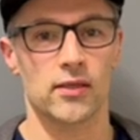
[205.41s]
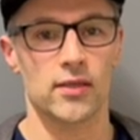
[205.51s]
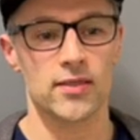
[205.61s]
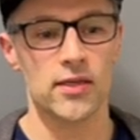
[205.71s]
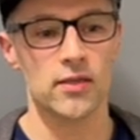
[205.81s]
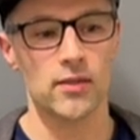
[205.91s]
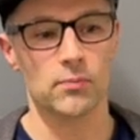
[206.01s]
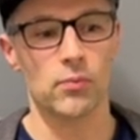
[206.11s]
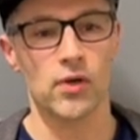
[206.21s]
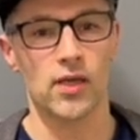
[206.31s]
It's actually
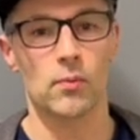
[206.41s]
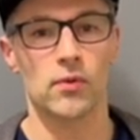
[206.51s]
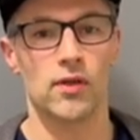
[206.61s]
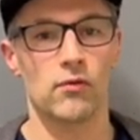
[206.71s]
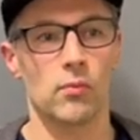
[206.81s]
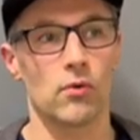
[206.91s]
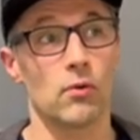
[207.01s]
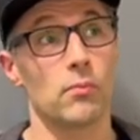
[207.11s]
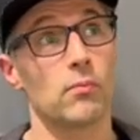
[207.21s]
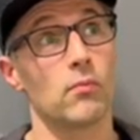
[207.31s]
pretty unbelievable.
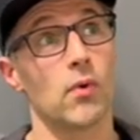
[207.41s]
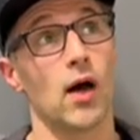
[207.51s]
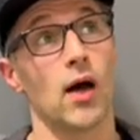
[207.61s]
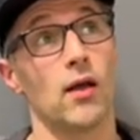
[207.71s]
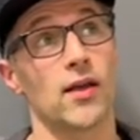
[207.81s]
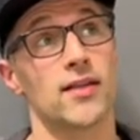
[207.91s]
Like